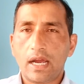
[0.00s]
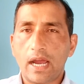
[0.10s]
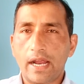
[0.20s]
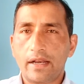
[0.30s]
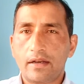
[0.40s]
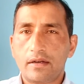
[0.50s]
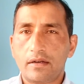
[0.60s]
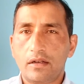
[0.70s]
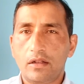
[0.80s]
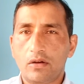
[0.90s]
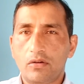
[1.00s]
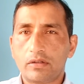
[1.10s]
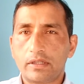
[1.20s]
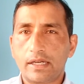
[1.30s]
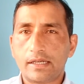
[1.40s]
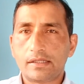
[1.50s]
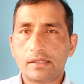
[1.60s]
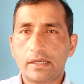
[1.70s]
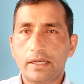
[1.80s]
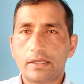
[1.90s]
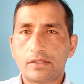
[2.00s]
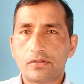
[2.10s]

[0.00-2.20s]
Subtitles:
and long, that is 8.